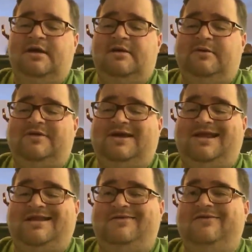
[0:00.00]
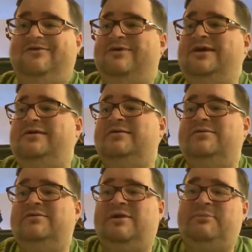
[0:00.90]
and we're at the end of the week.
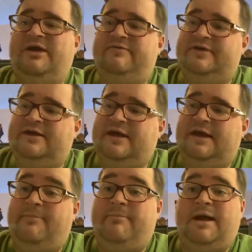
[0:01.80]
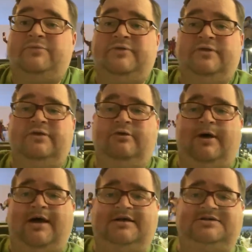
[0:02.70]
I'm having a Mountain Dew
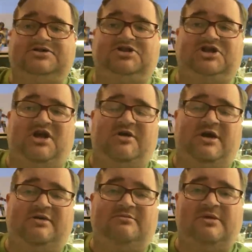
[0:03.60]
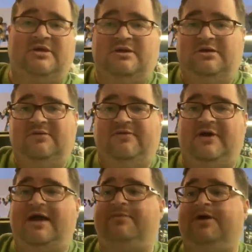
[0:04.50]
iced cherry for
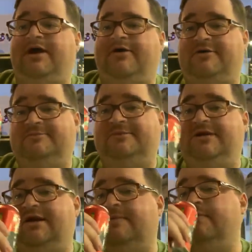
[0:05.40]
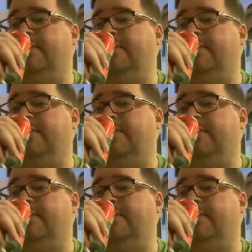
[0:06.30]
happy hour. Yeah.